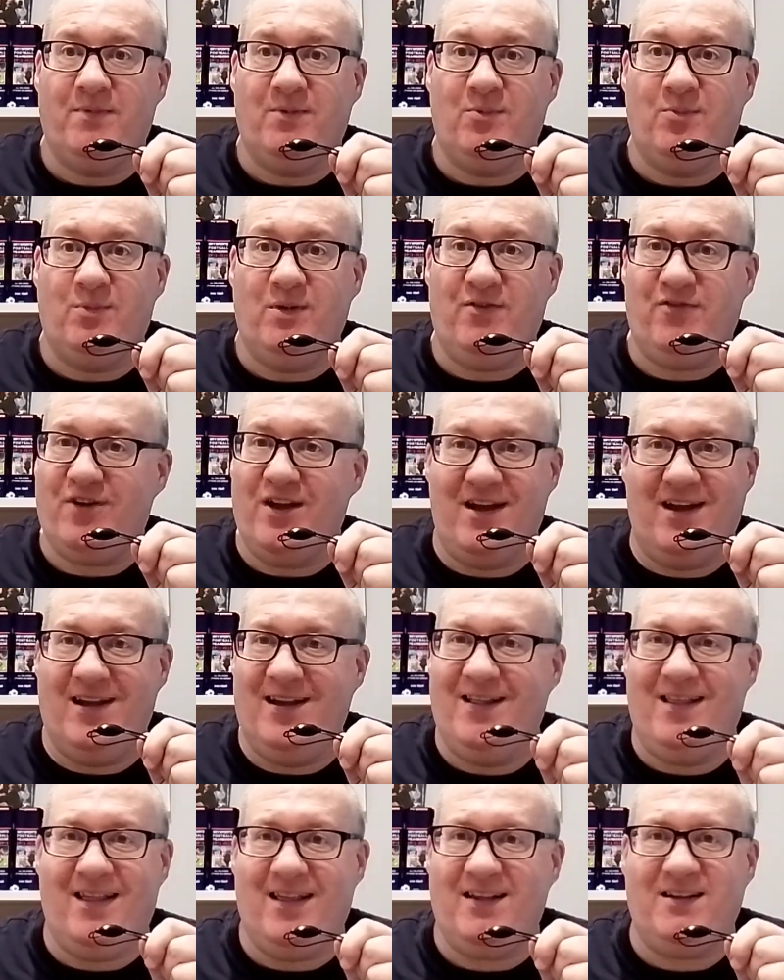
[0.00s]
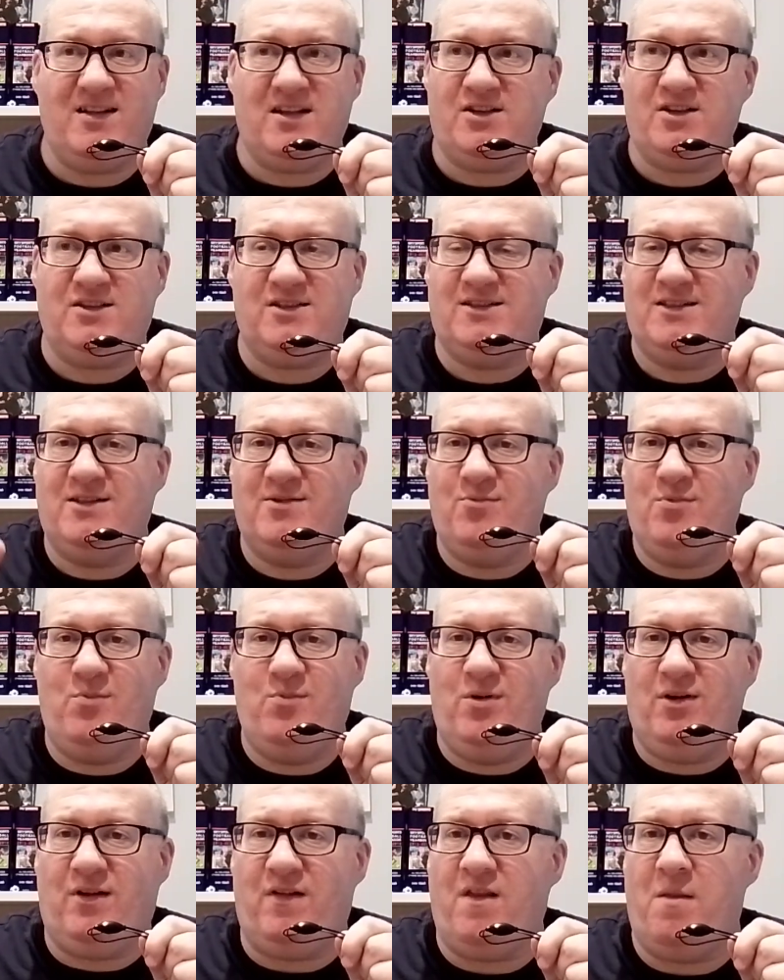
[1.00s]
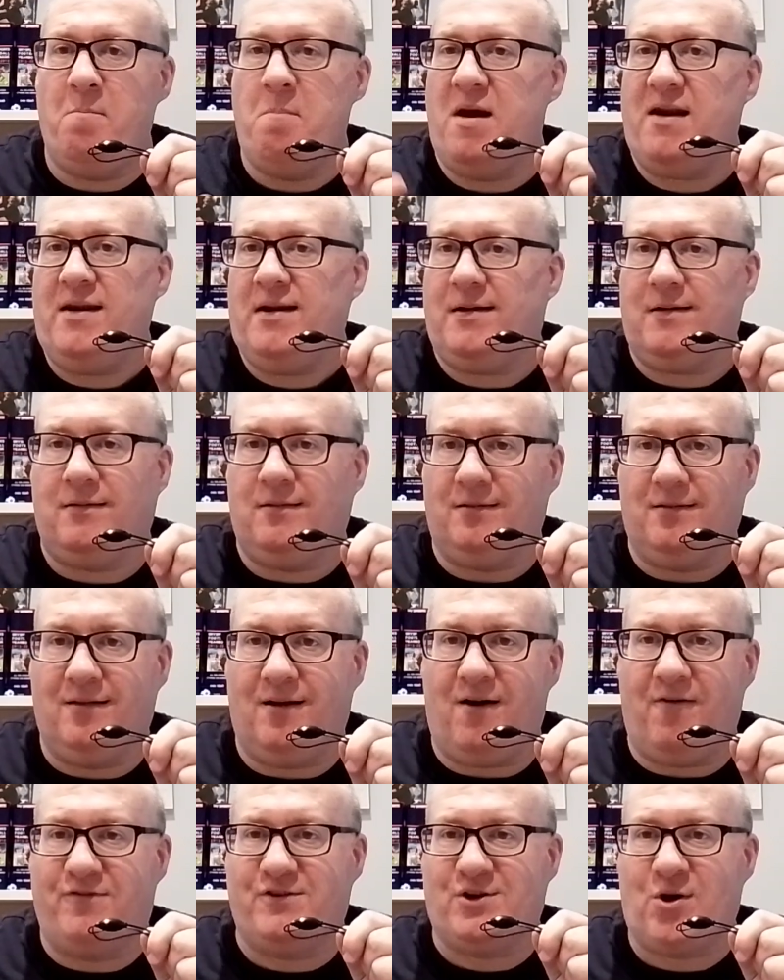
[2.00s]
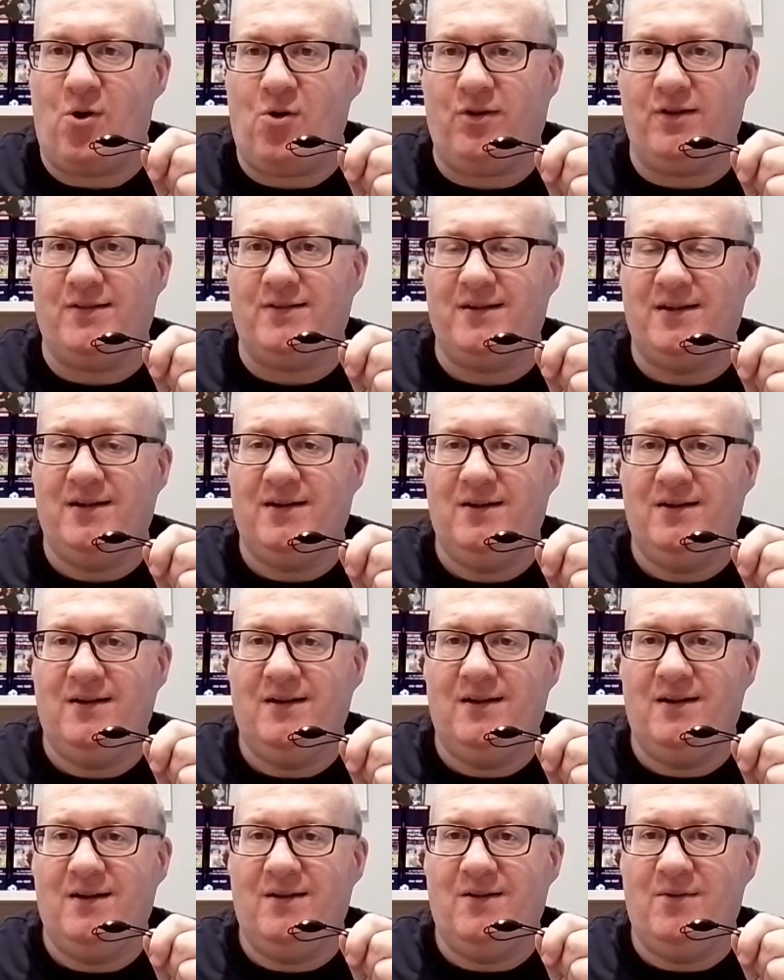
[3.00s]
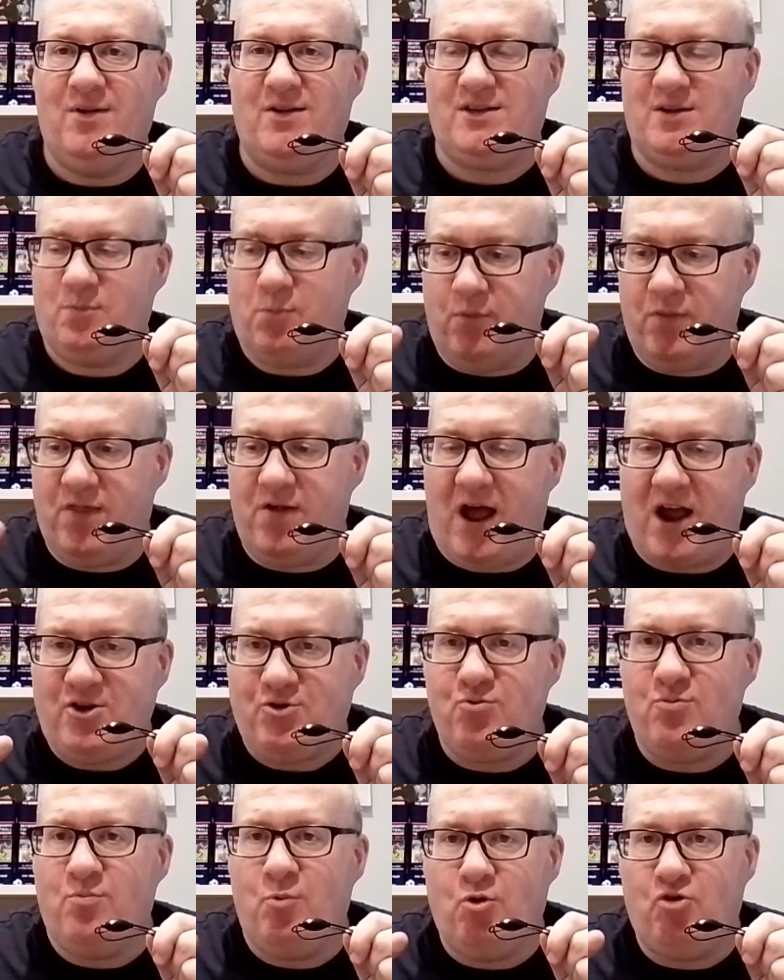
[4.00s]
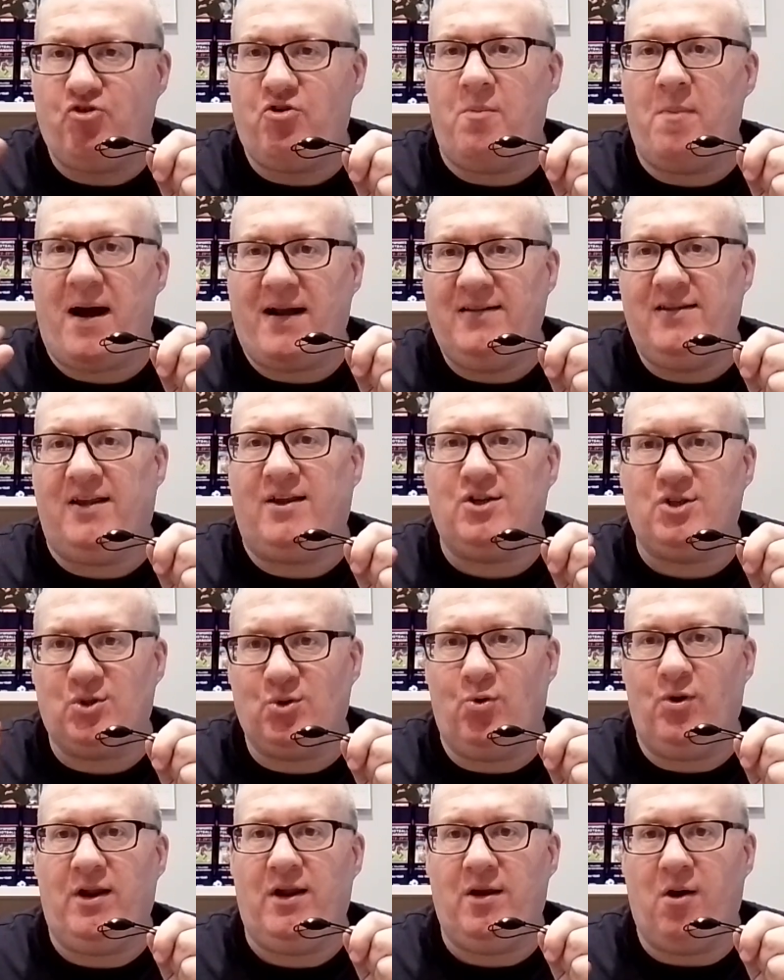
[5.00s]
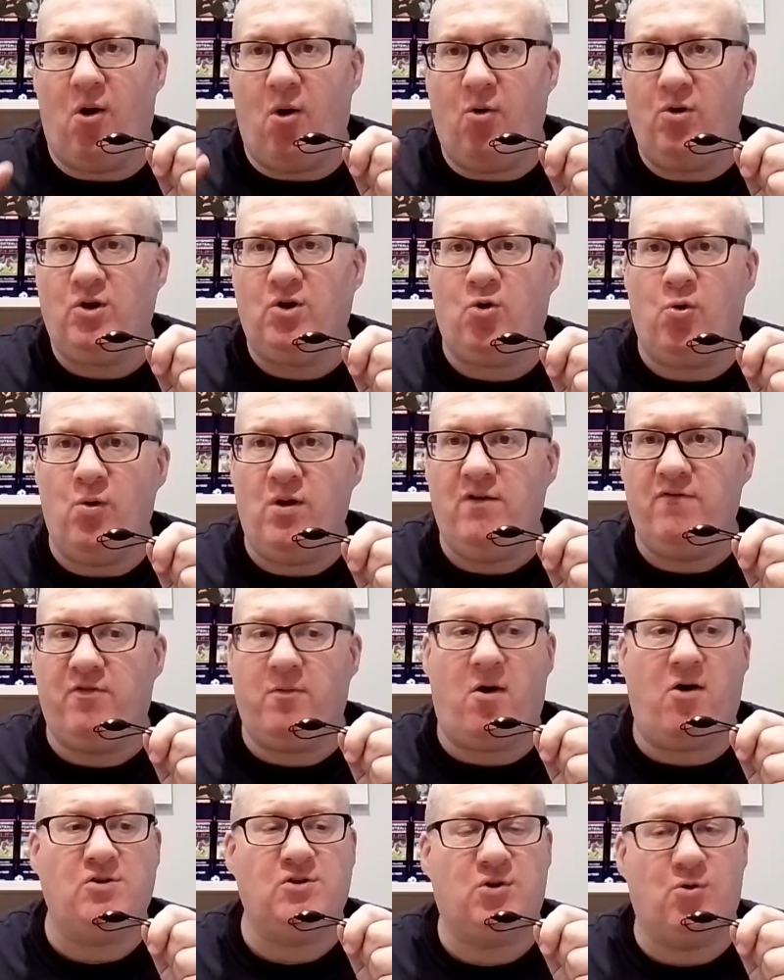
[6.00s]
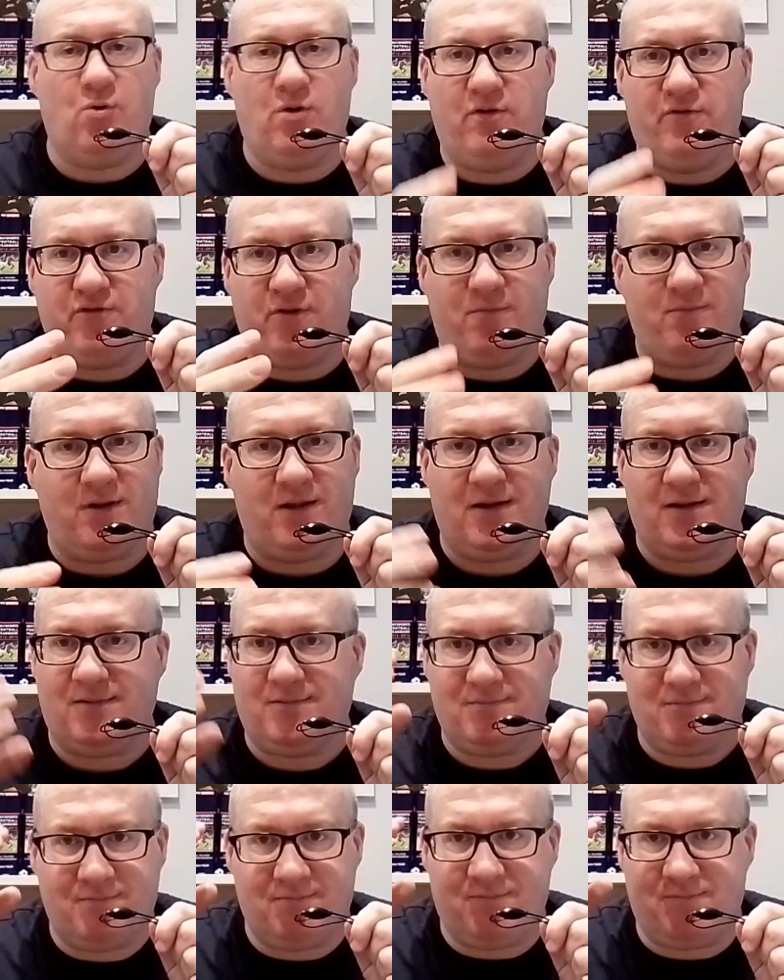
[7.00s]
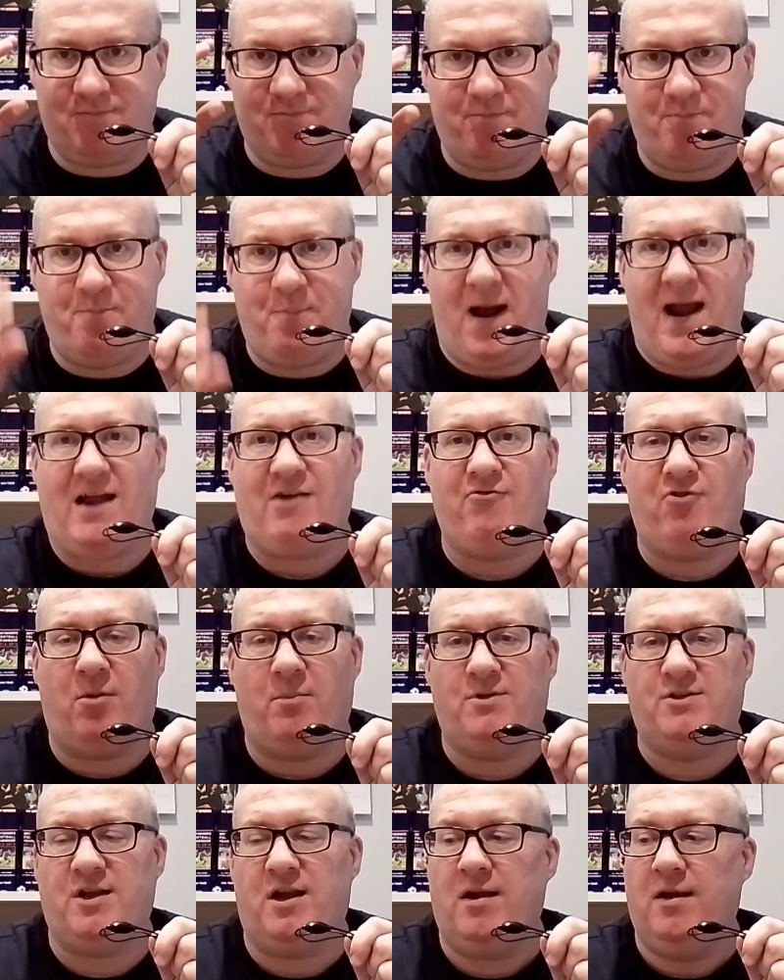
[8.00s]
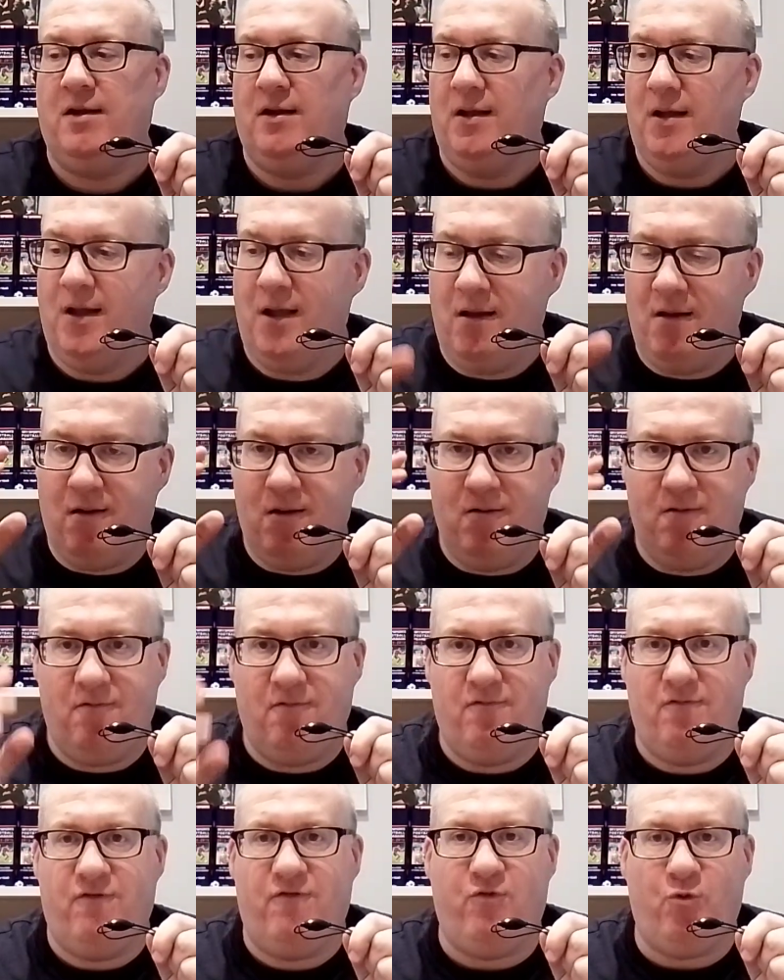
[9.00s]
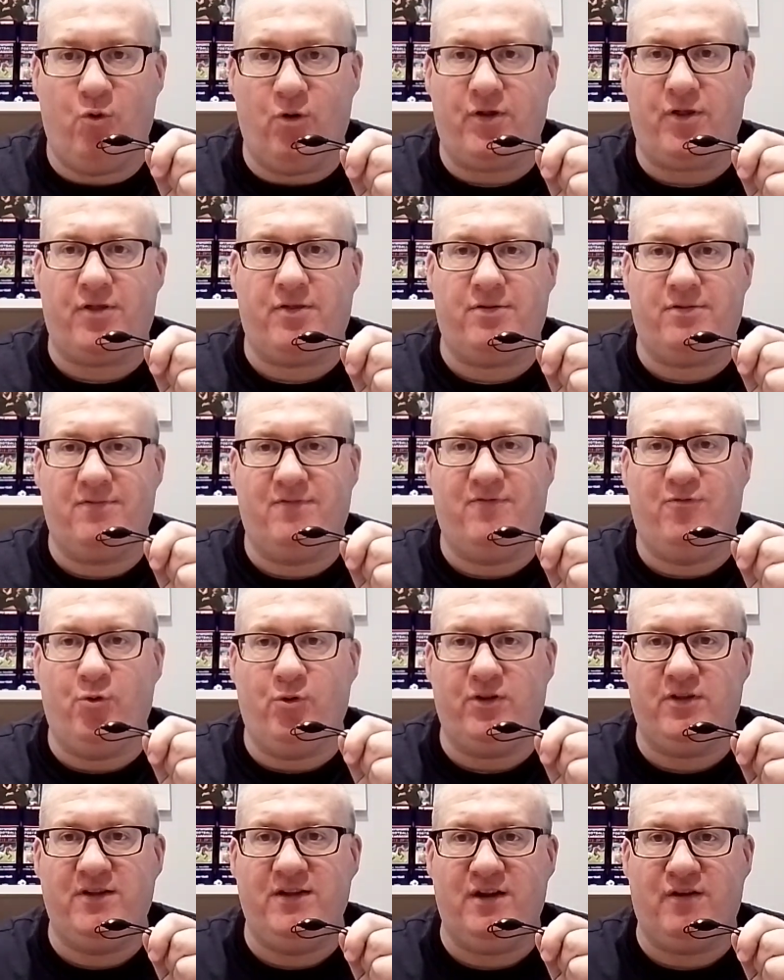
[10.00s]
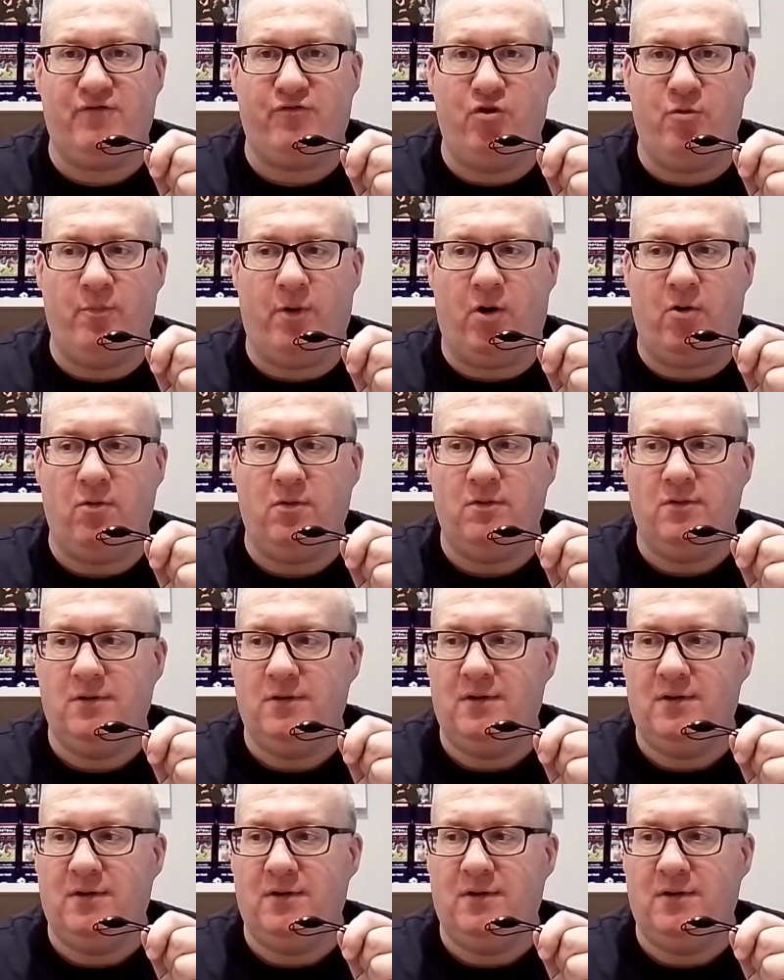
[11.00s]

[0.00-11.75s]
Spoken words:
This is like the miracle of Scotland. This is the actual most romantic story ongoing, from us going from like bankruptcy, fourth tier football,